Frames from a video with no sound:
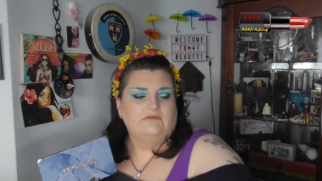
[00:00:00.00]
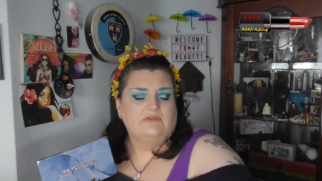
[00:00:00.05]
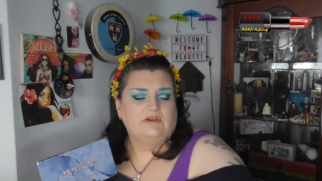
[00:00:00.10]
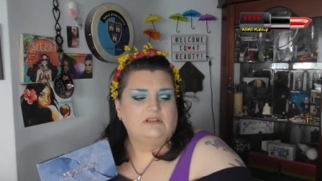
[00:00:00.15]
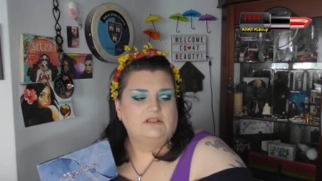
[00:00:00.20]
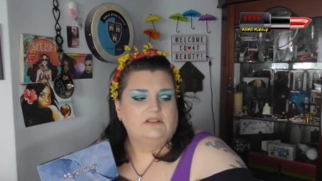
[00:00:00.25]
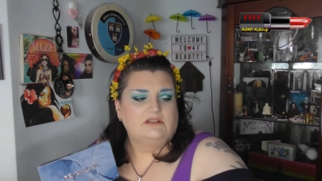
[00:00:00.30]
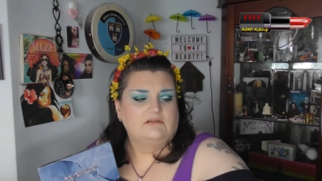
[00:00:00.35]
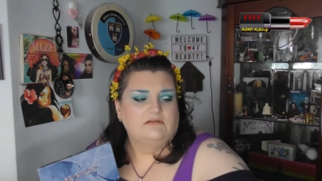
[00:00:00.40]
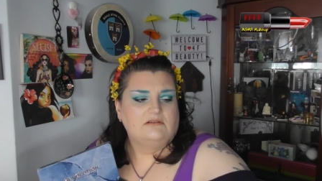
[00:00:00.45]
I've
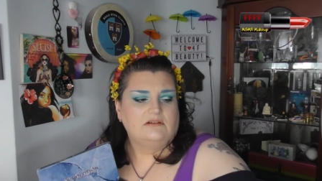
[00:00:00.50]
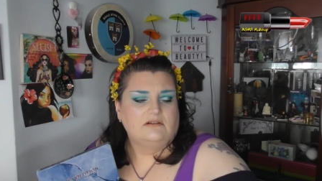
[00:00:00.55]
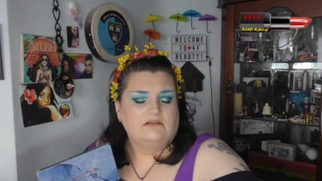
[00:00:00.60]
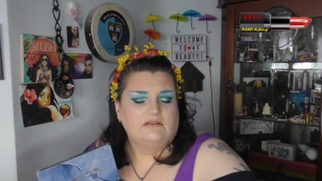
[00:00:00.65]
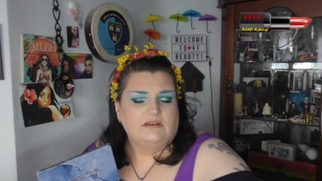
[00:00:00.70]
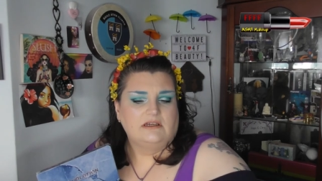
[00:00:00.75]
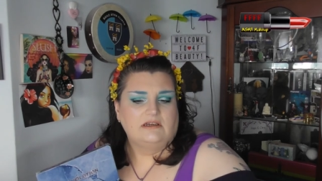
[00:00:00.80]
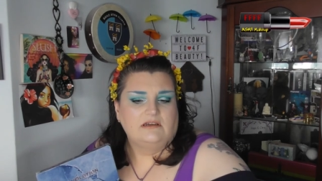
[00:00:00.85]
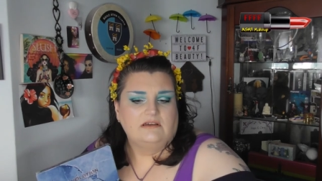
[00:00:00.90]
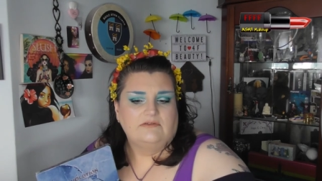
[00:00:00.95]
still got
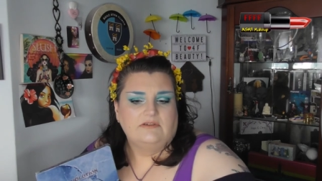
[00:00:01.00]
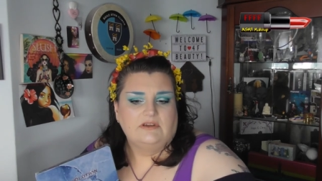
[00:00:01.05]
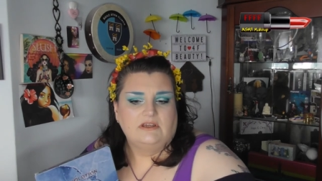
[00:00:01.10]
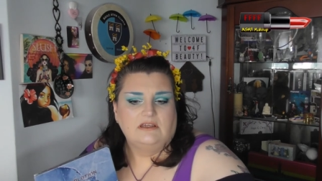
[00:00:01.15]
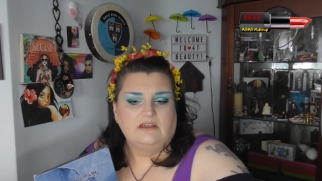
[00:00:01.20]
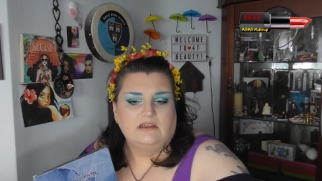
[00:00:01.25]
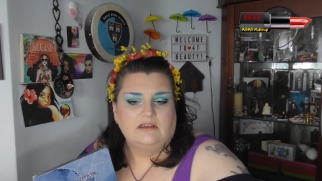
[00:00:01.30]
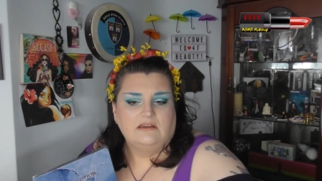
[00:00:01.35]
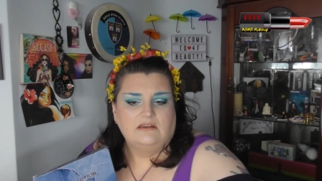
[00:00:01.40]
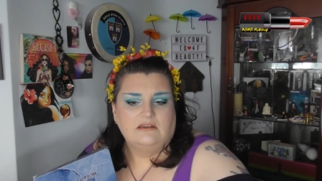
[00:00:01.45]
that over
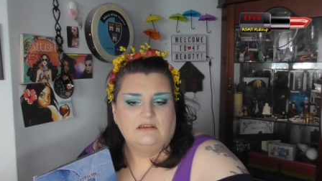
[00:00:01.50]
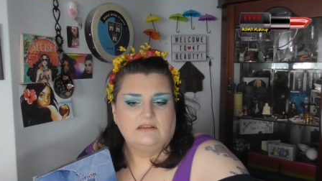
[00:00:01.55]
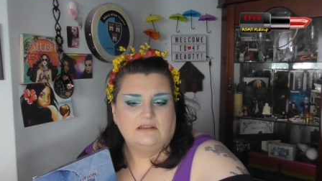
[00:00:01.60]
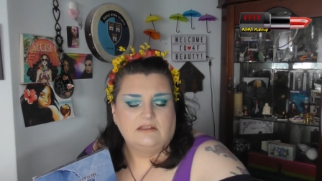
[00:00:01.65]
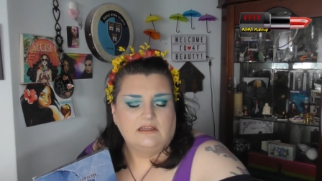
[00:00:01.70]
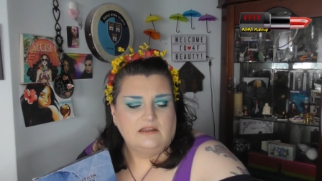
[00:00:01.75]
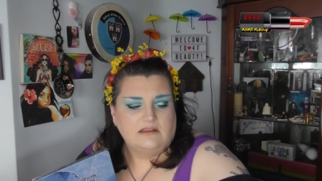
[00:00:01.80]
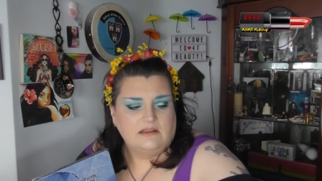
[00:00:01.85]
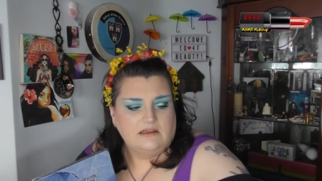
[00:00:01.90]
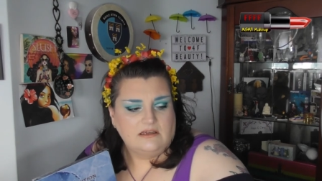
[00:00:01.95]
here. Is
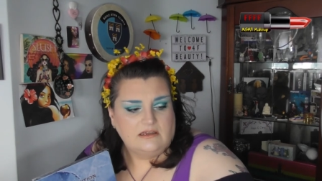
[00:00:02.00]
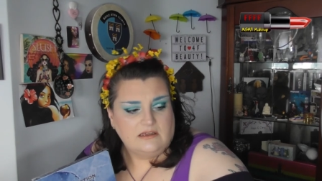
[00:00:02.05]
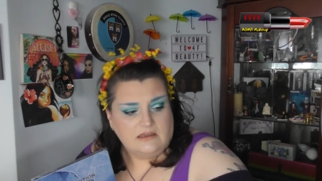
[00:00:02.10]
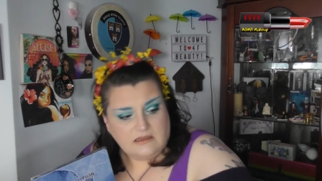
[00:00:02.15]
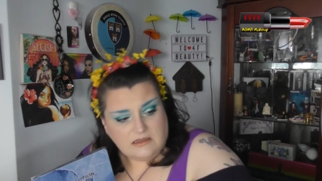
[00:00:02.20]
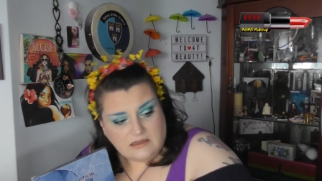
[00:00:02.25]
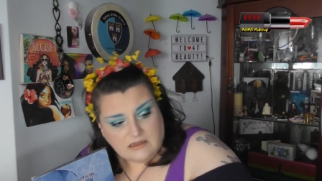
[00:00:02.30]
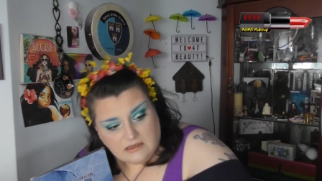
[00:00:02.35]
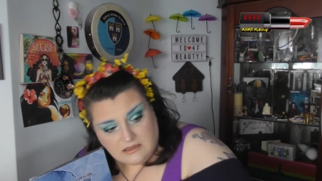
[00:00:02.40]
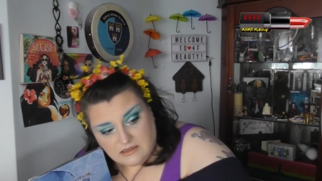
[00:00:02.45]
that
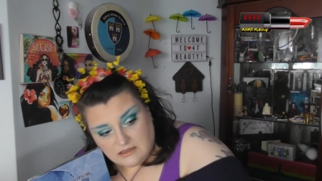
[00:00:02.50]
there?